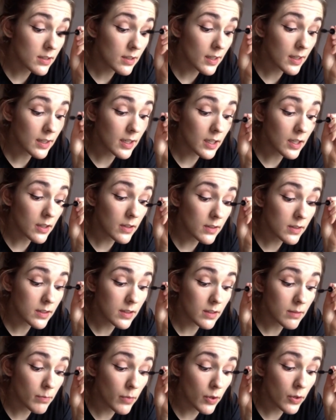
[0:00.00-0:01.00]
Like, you know,
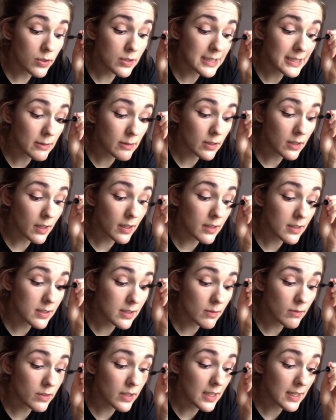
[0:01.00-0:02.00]
most liquid liners
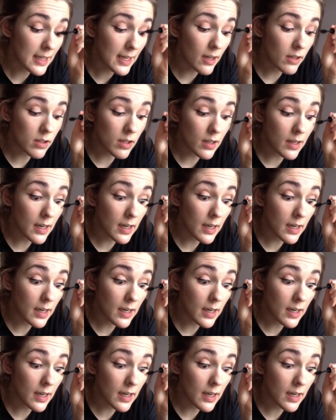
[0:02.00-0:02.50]
that when they get on your